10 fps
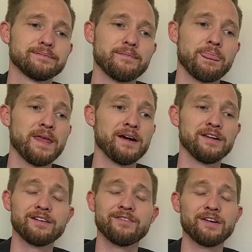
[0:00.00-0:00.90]
There
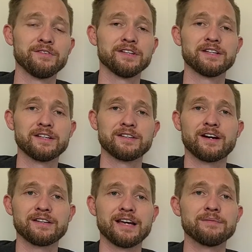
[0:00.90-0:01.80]
you can find really good
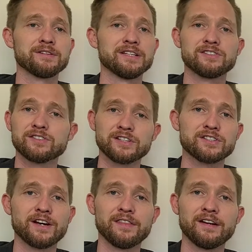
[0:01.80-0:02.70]
guitar tabs, so let's search
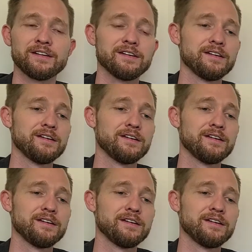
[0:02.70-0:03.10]
on there.